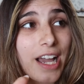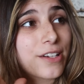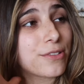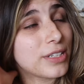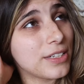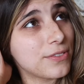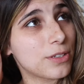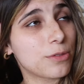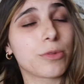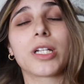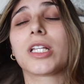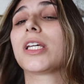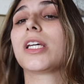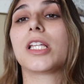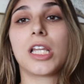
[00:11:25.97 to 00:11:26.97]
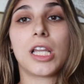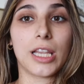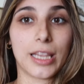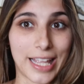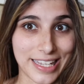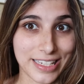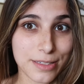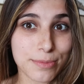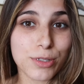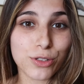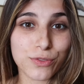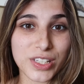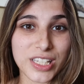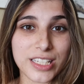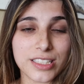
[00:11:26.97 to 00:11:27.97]
I don't even really like
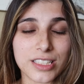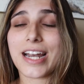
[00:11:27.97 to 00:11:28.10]
movies.